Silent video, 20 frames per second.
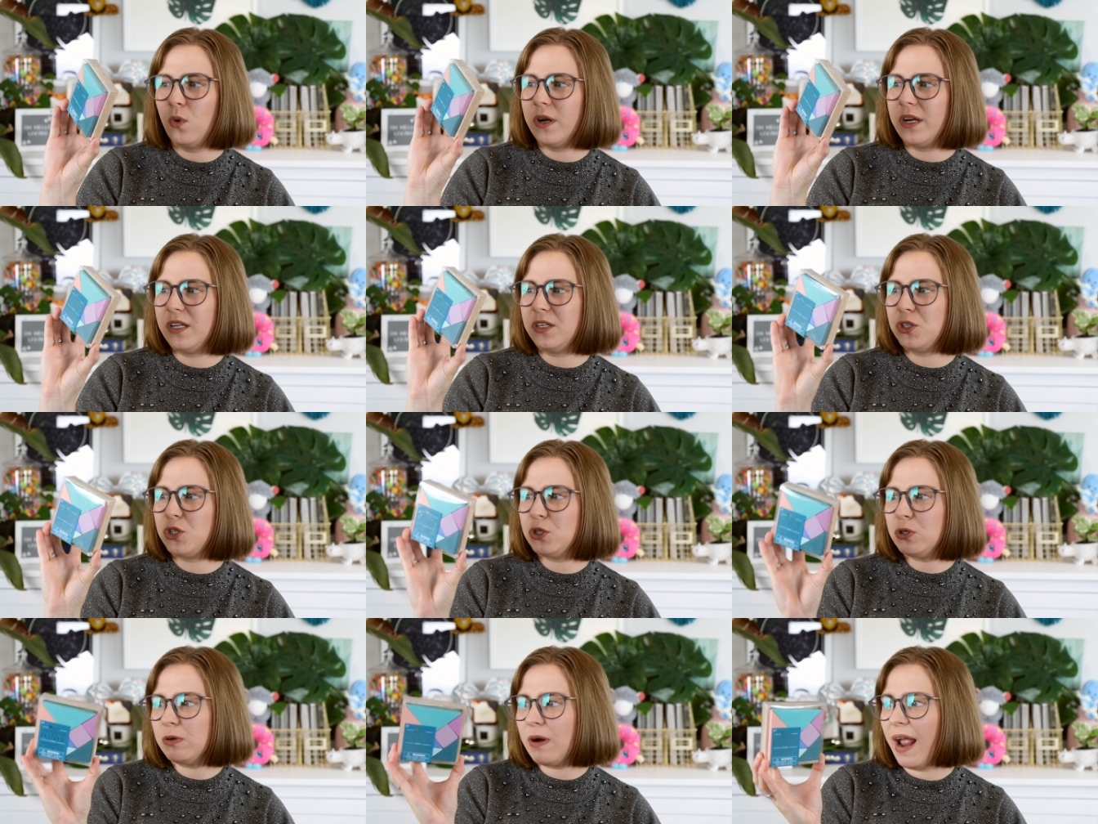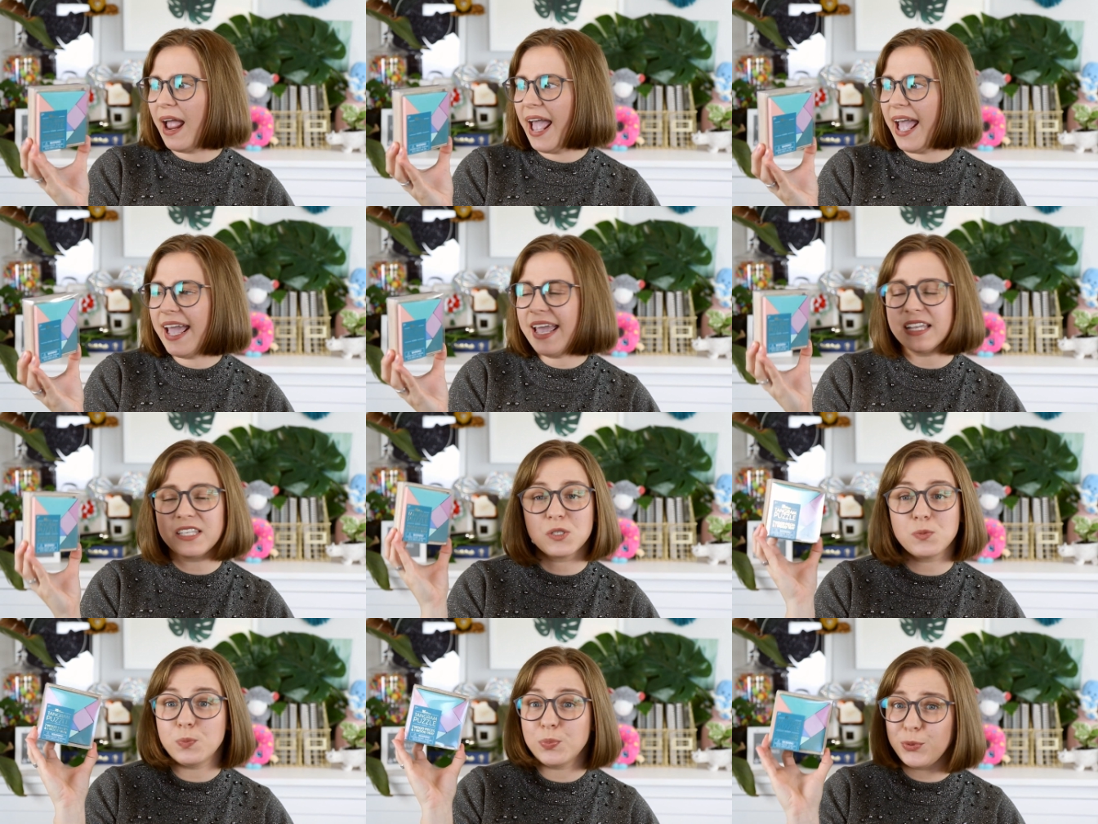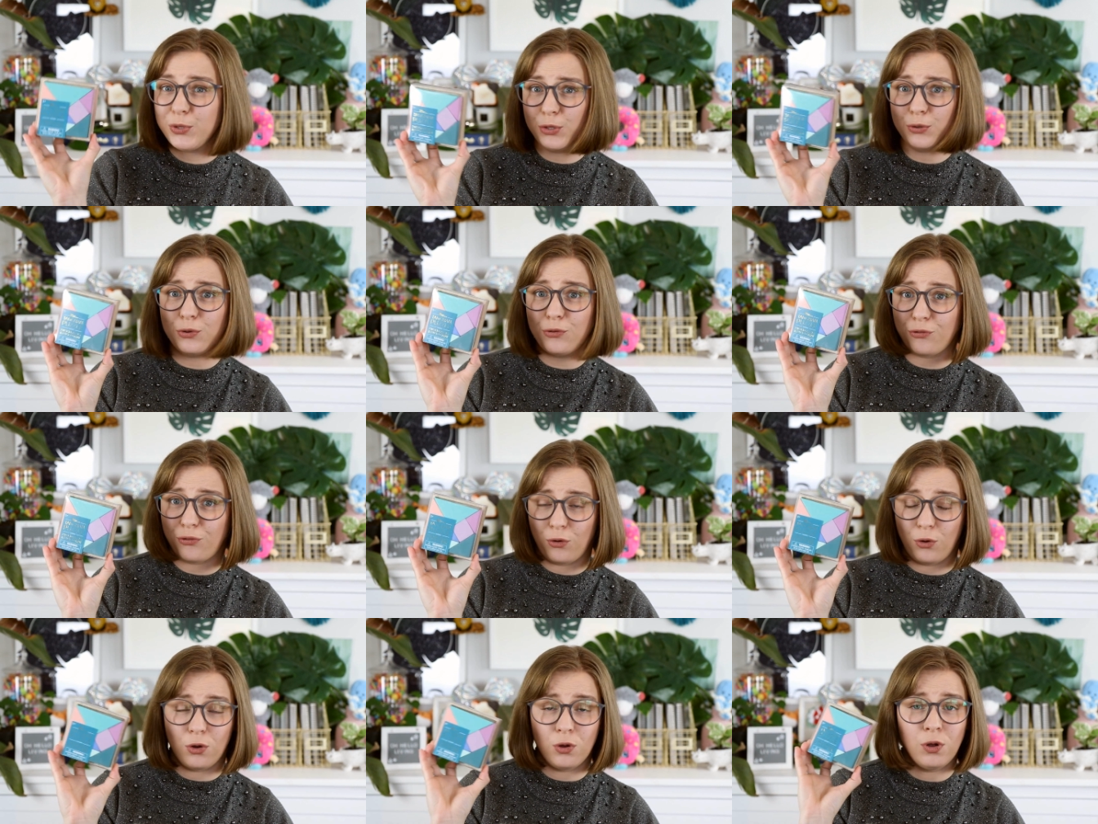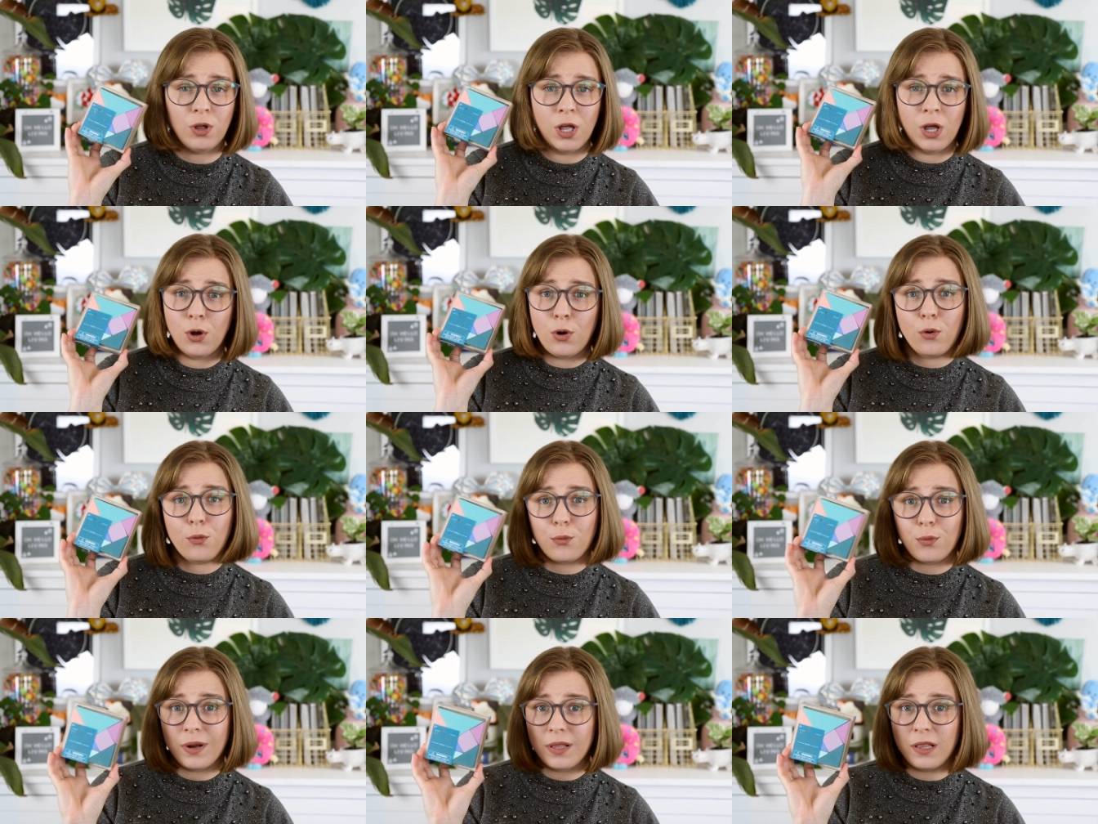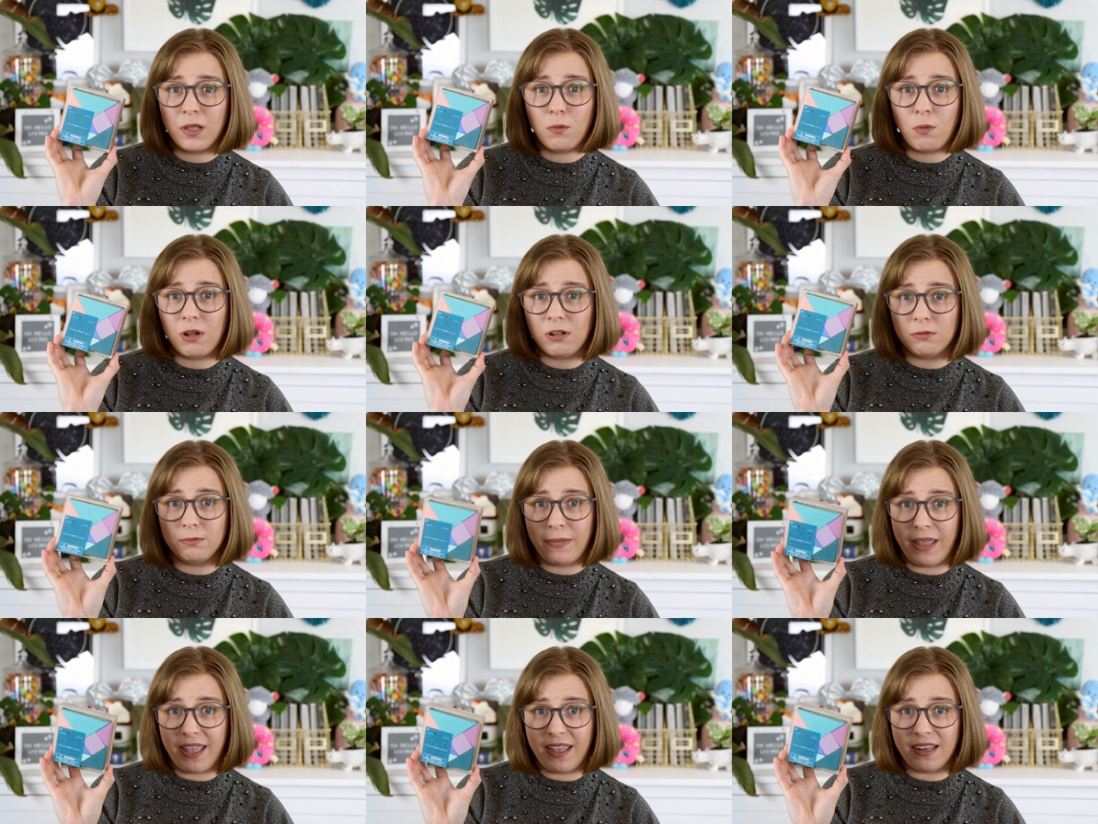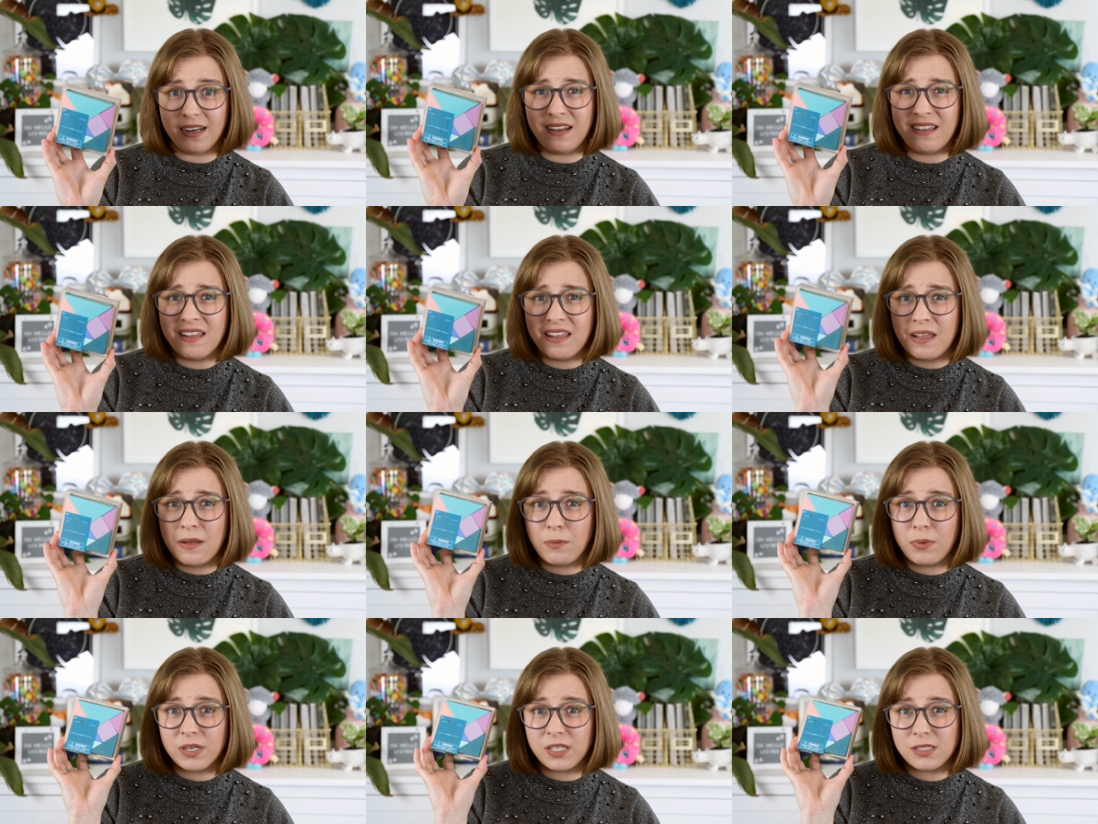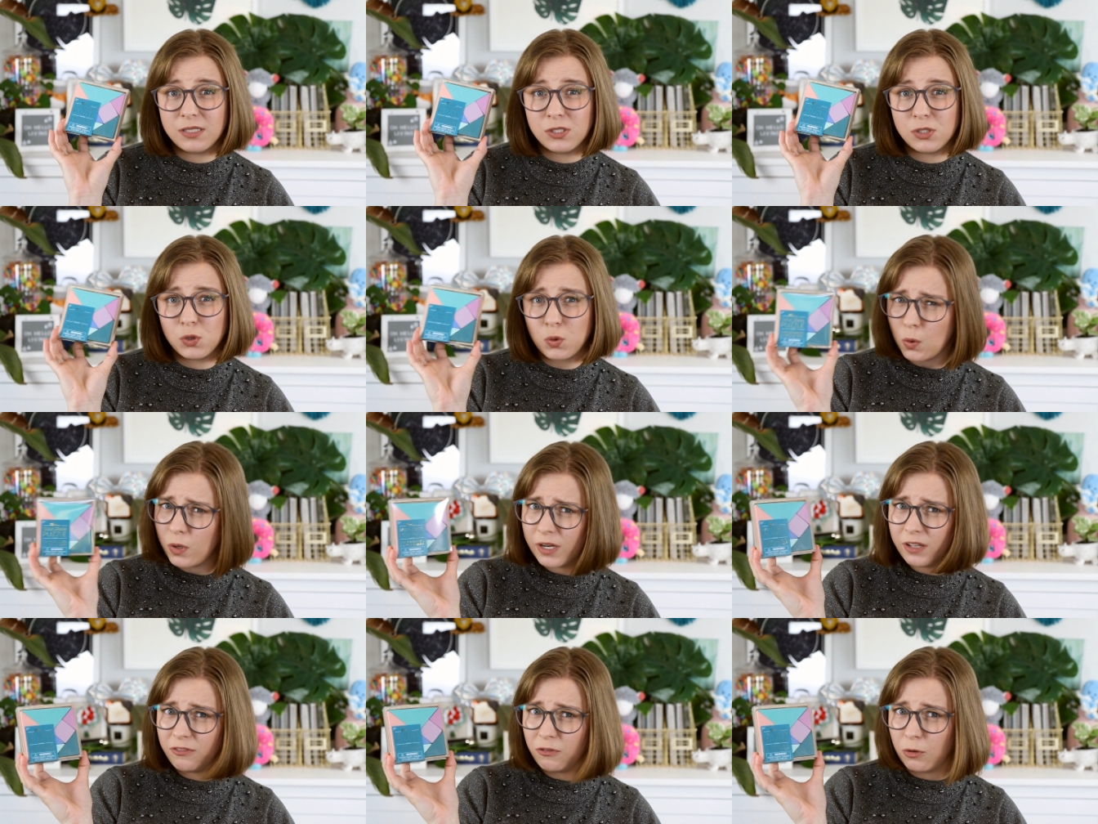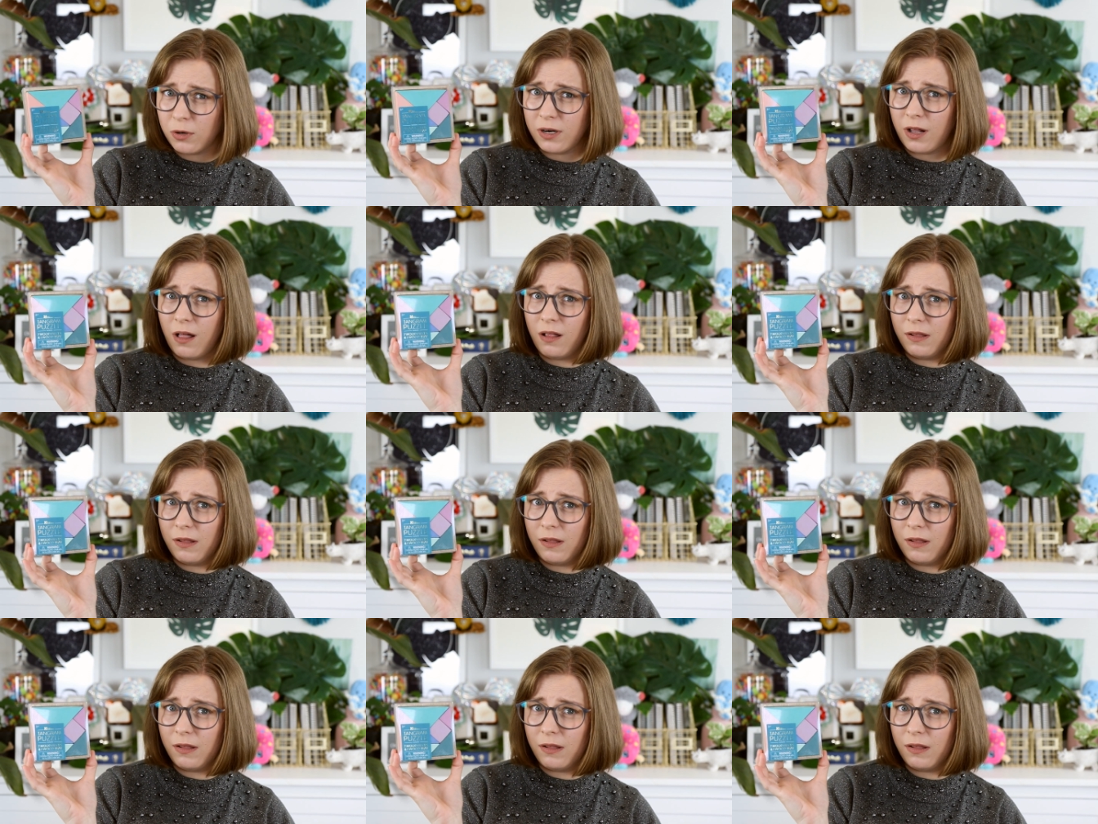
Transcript: wooden tray. It's beautiful, really well made, but it's twenty-four